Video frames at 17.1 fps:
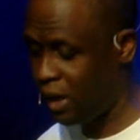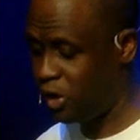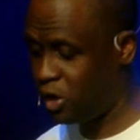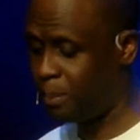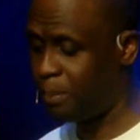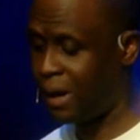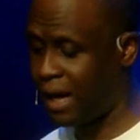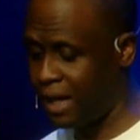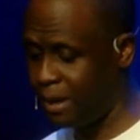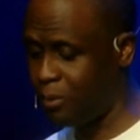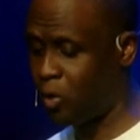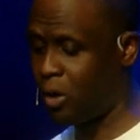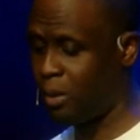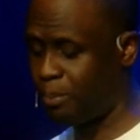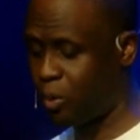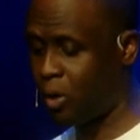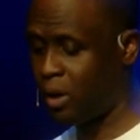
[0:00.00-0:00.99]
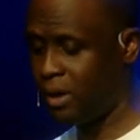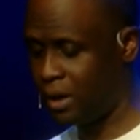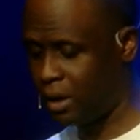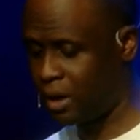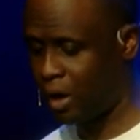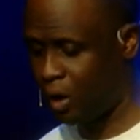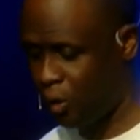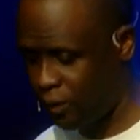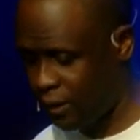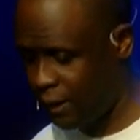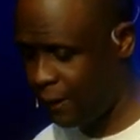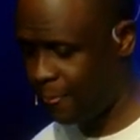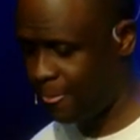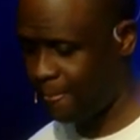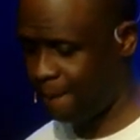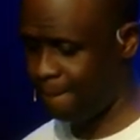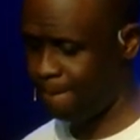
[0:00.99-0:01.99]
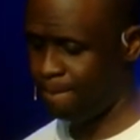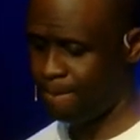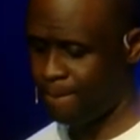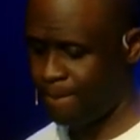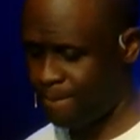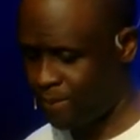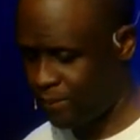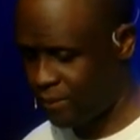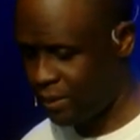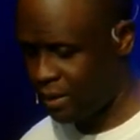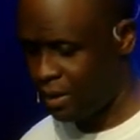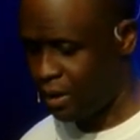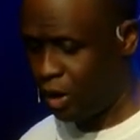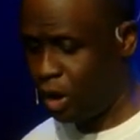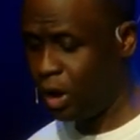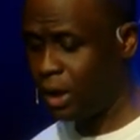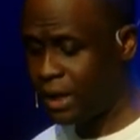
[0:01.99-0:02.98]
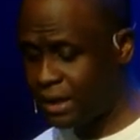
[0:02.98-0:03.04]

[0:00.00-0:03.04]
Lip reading: your body more important than clothing? Look